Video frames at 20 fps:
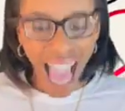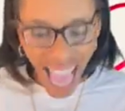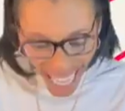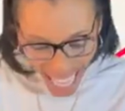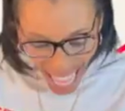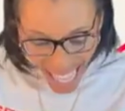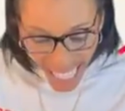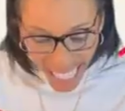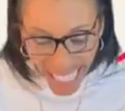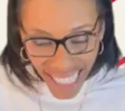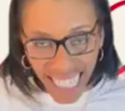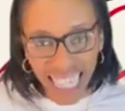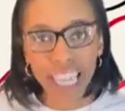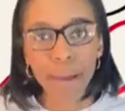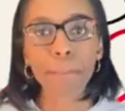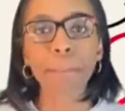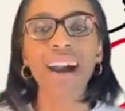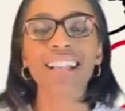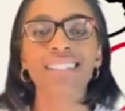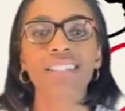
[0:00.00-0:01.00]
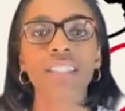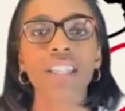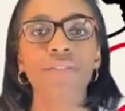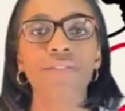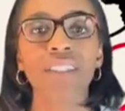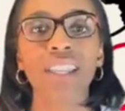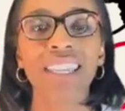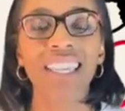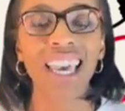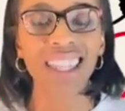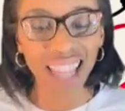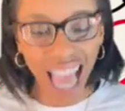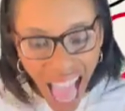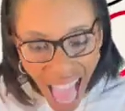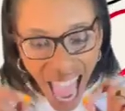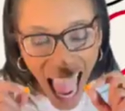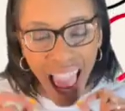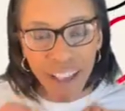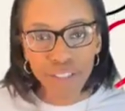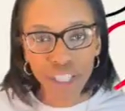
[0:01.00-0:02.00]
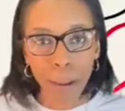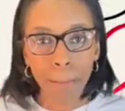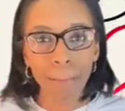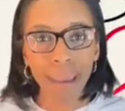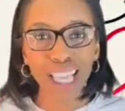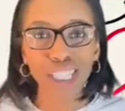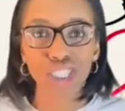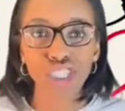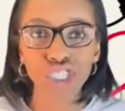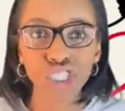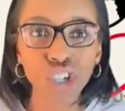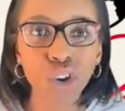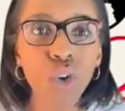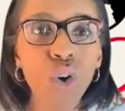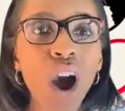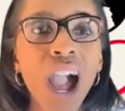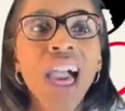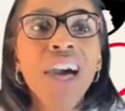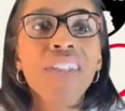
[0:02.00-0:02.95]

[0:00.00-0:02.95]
I got to keep my stuff together. I have to make sure